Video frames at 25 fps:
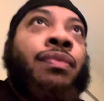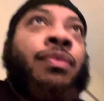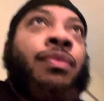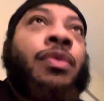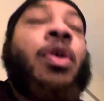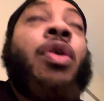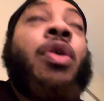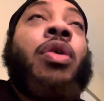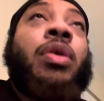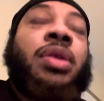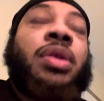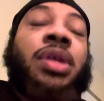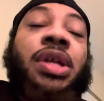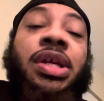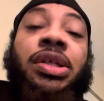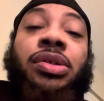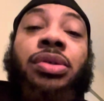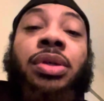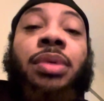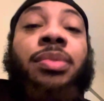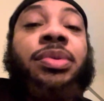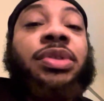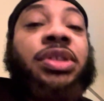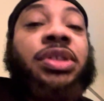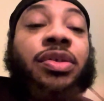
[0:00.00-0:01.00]
all of that. So
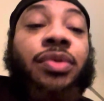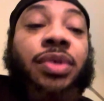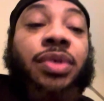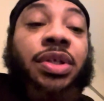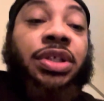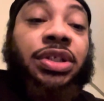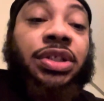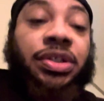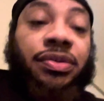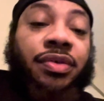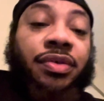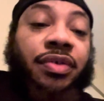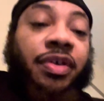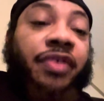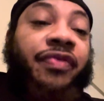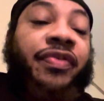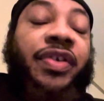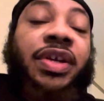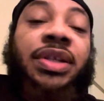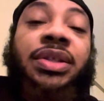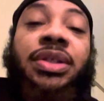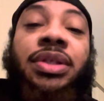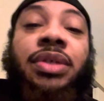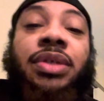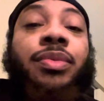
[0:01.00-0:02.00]
I'm just give you the history right
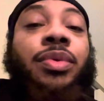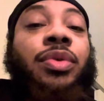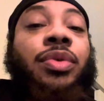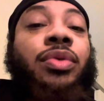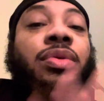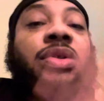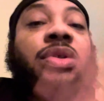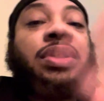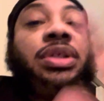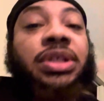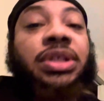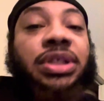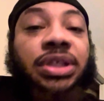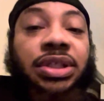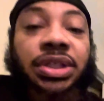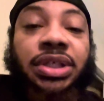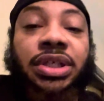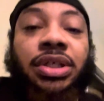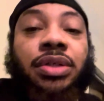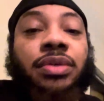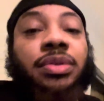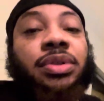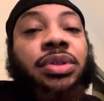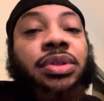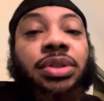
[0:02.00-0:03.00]
fast, and then we're going to
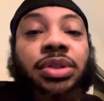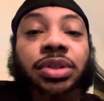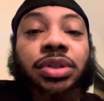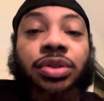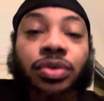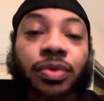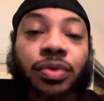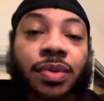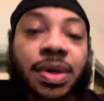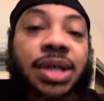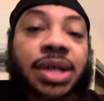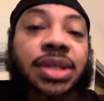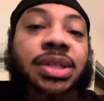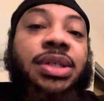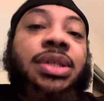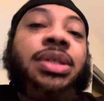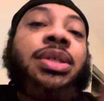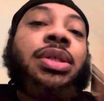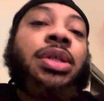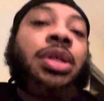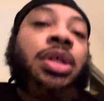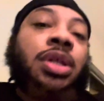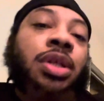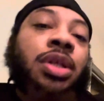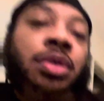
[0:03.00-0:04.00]
details and the nuances
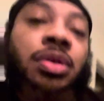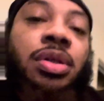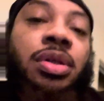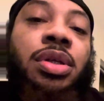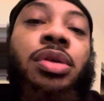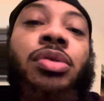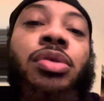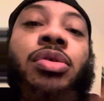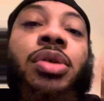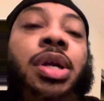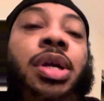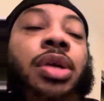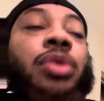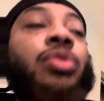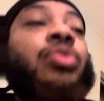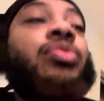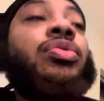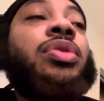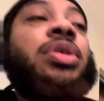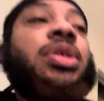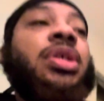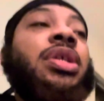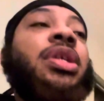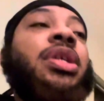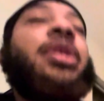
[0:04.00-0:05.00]
and the learning and all that cool
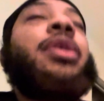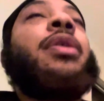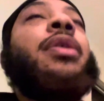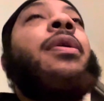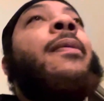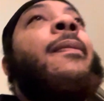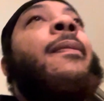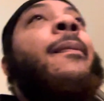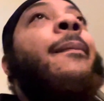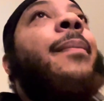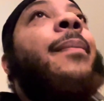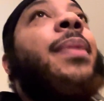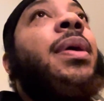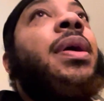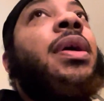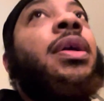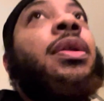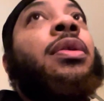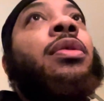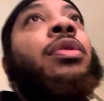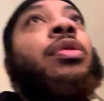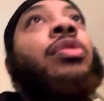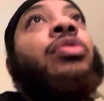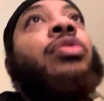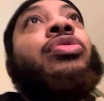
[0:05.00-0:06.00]
shit later. But
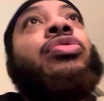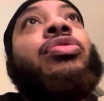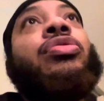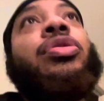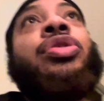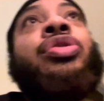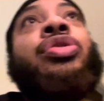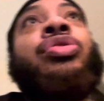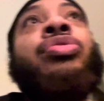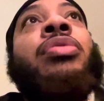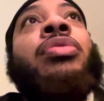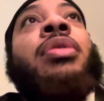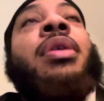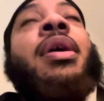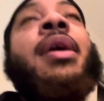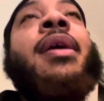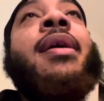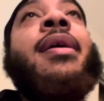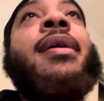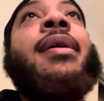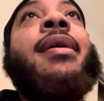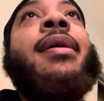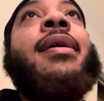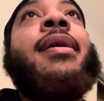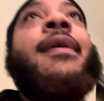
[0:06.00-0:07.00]
long story short,
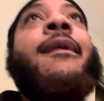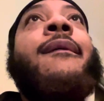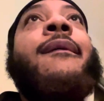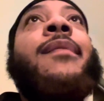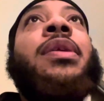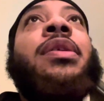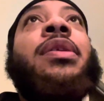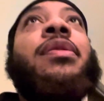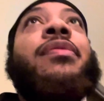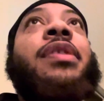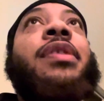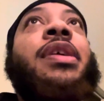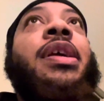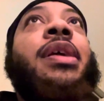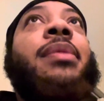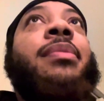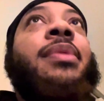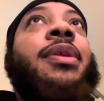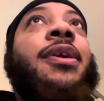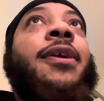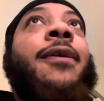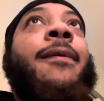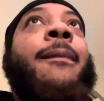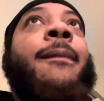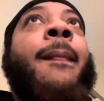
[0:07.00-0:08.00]
I went to rehab
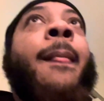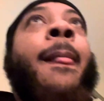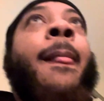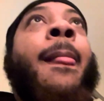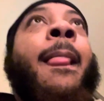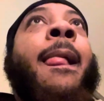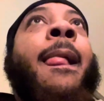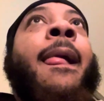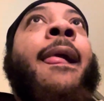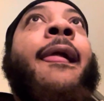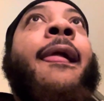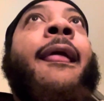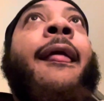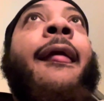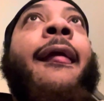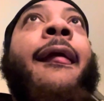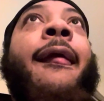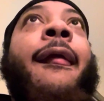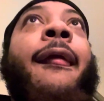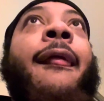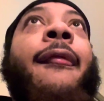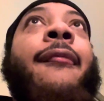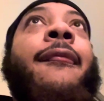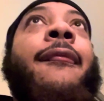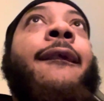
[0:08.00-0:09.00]
then.
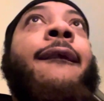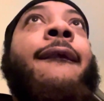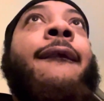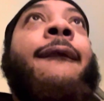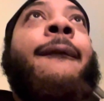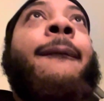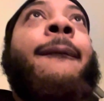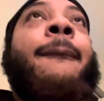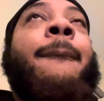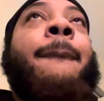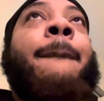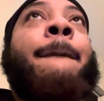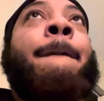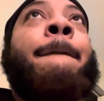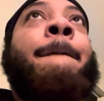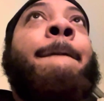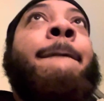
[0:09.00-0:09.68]
And then